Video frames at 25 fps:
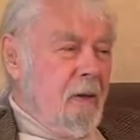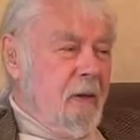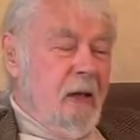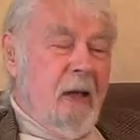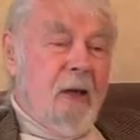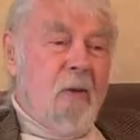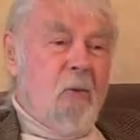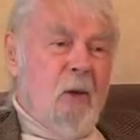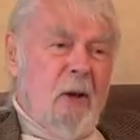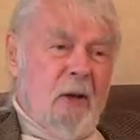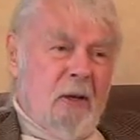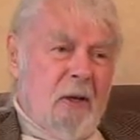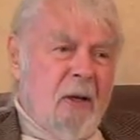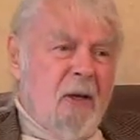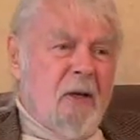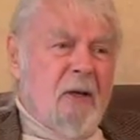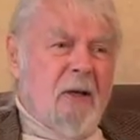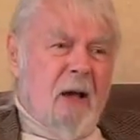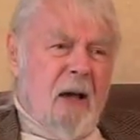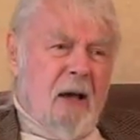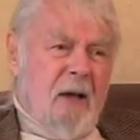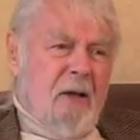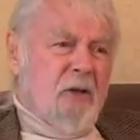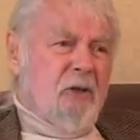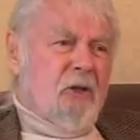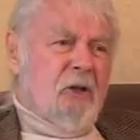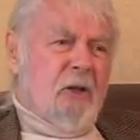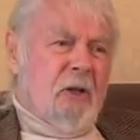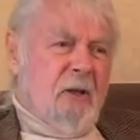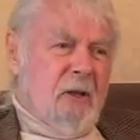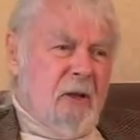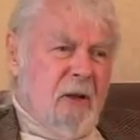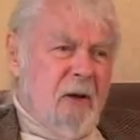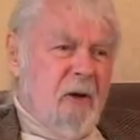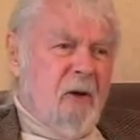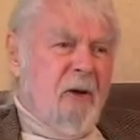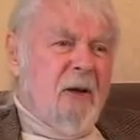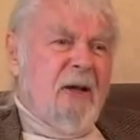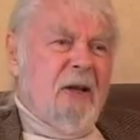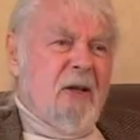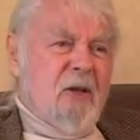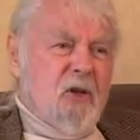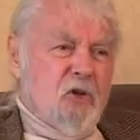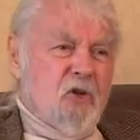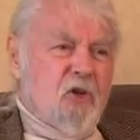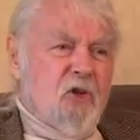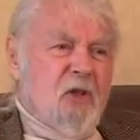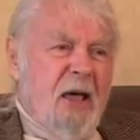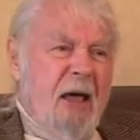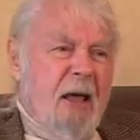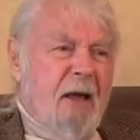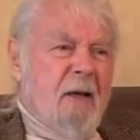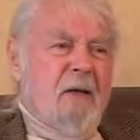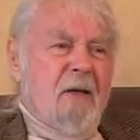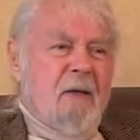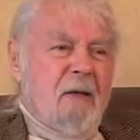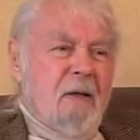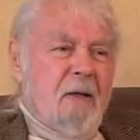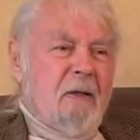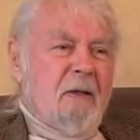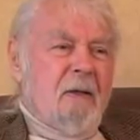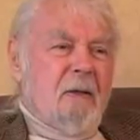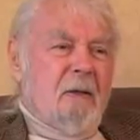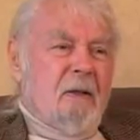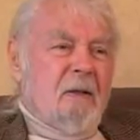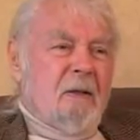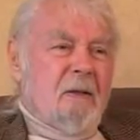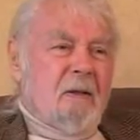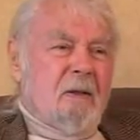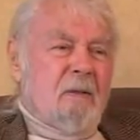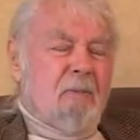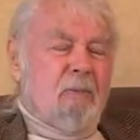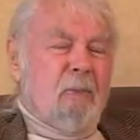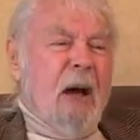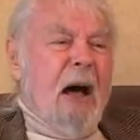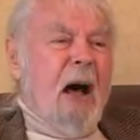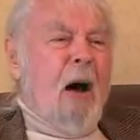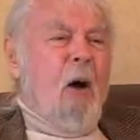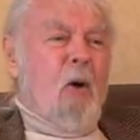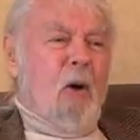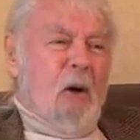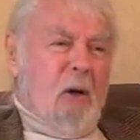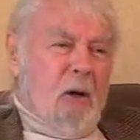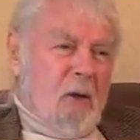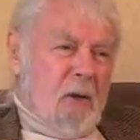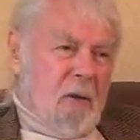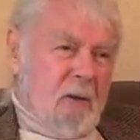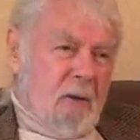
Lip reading: They recognize that there is that power.